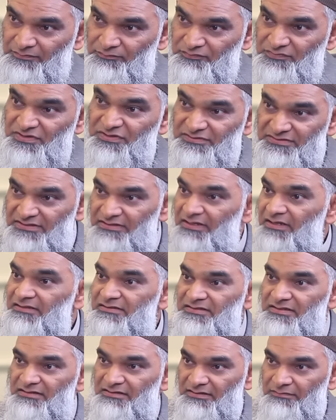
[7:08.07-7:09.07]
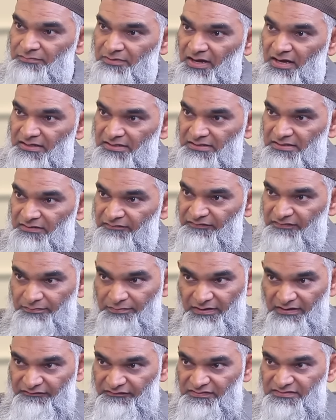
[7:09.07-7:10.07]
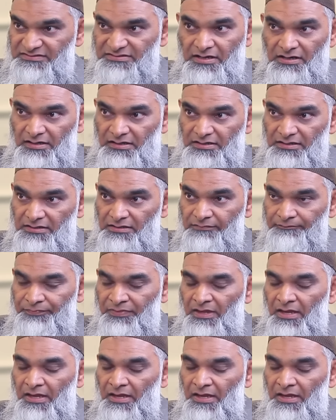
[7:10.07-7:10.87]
mutilated the body of the Prophet's uncle,